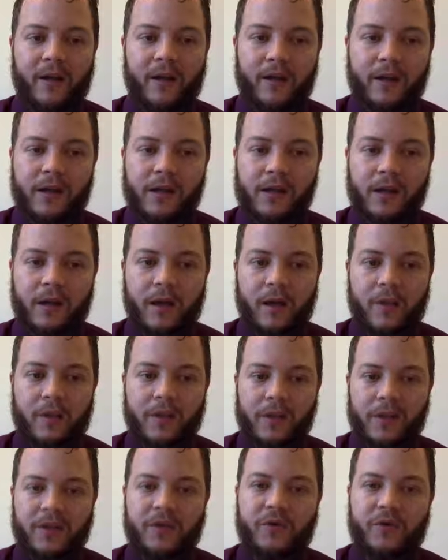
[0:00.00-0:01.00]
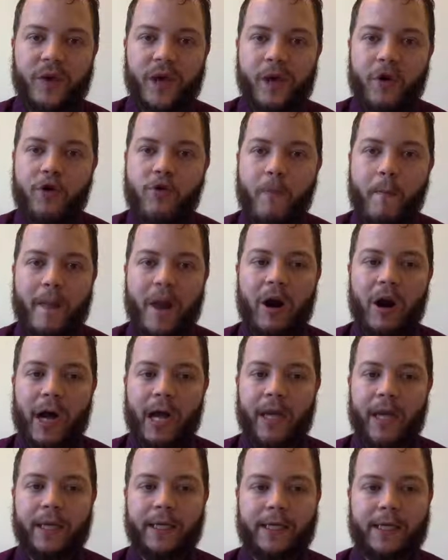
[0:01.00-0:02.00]
all gets encompassed into a
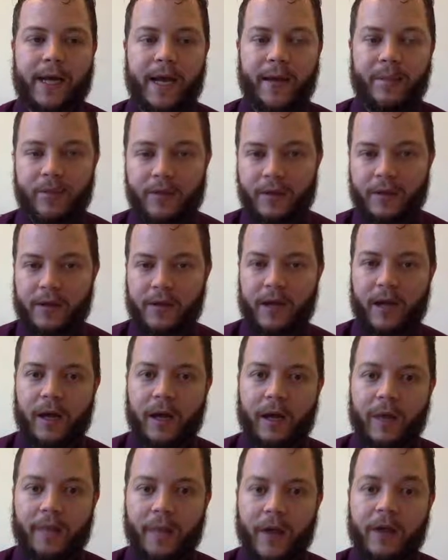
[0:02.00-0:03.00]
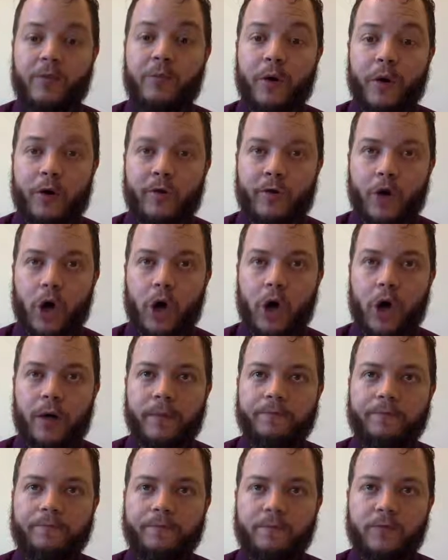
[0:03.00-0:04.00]
numeric type that's as part of R,
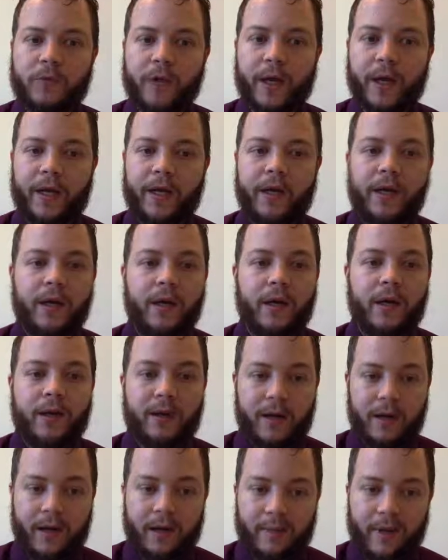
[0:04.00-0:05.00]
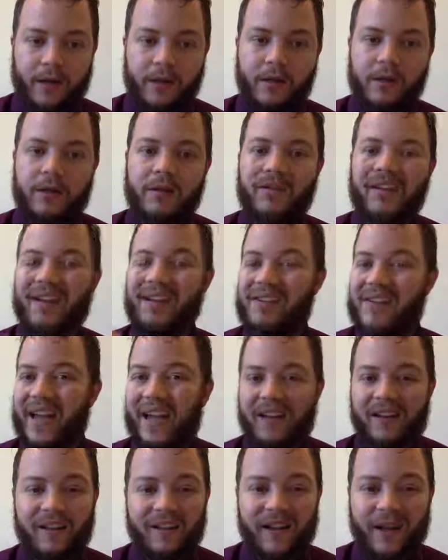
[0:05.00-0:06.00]
right? Comments,
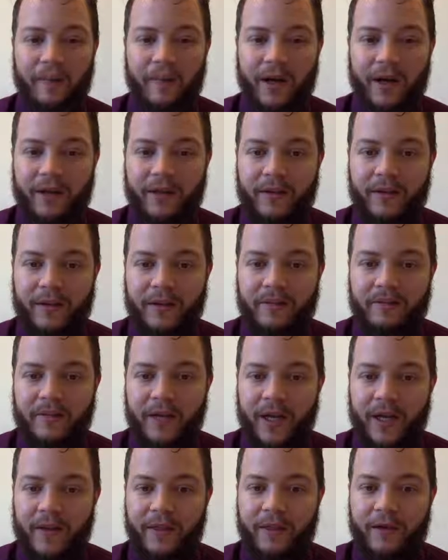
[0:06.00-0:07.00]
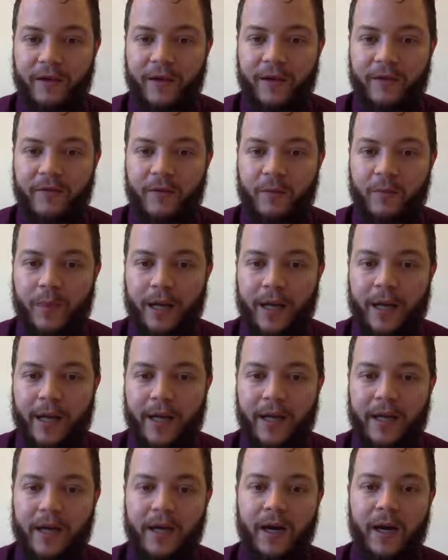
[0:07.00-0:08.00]
exactly like Python, they're given
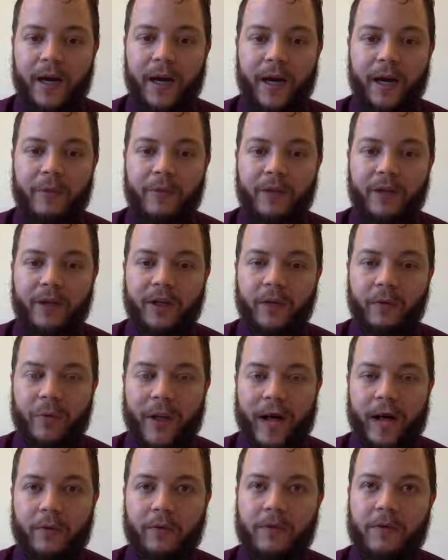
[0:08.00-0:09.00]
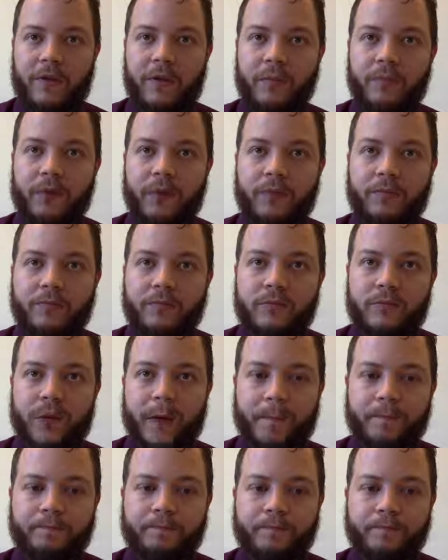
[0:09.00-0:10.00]
by the little pound symbol,
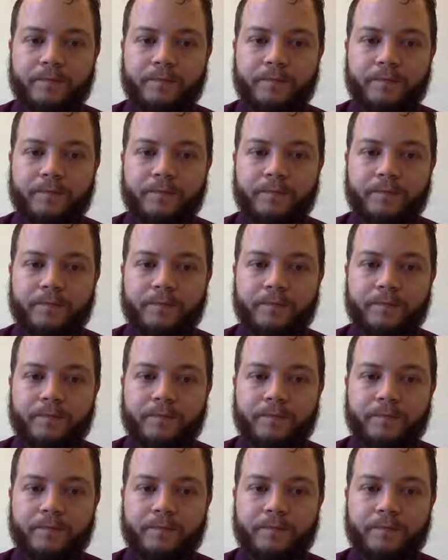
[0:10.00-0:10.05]
right?